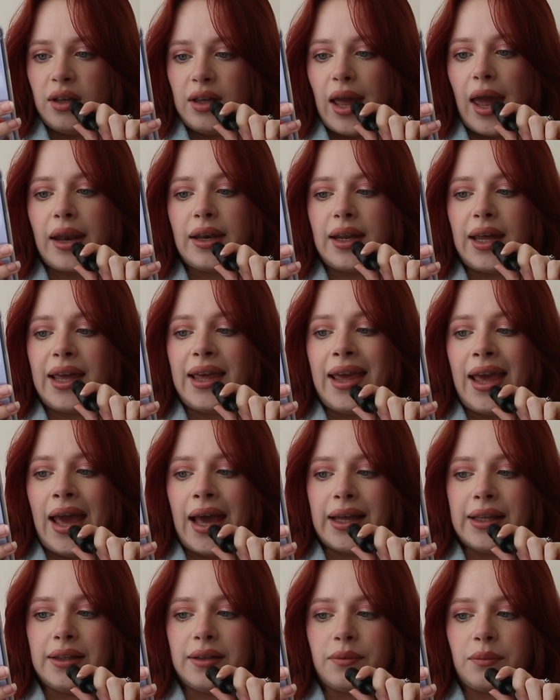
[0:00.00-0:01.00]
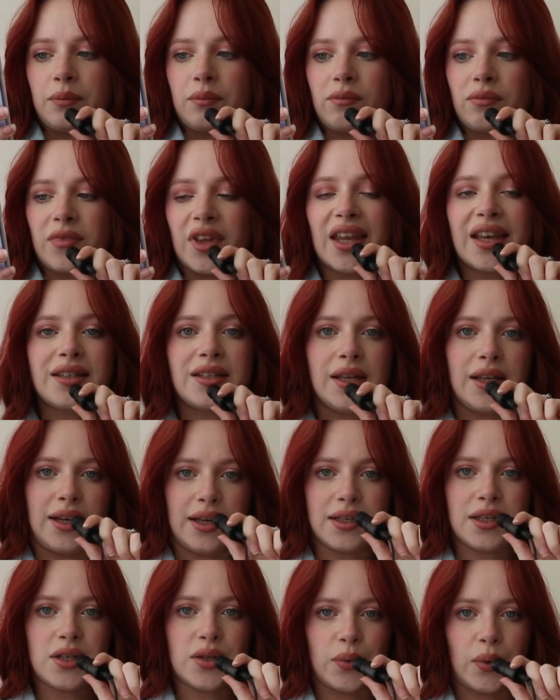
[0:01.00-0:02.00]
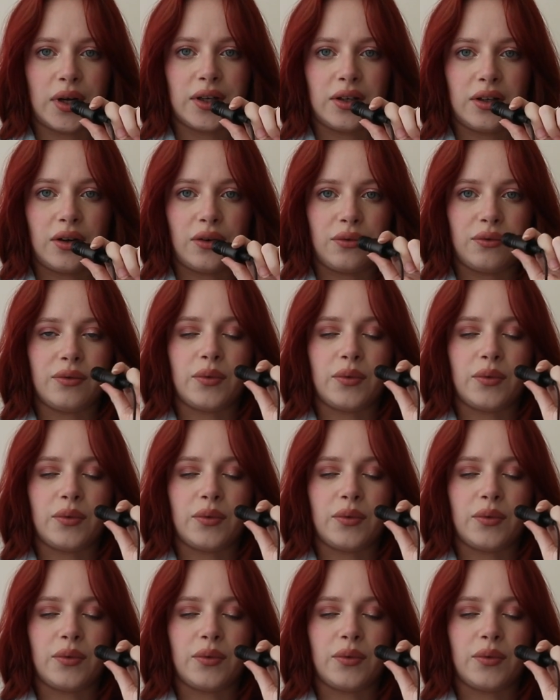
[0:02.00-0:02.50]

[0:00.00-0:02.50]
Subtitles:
And again, see, this is one of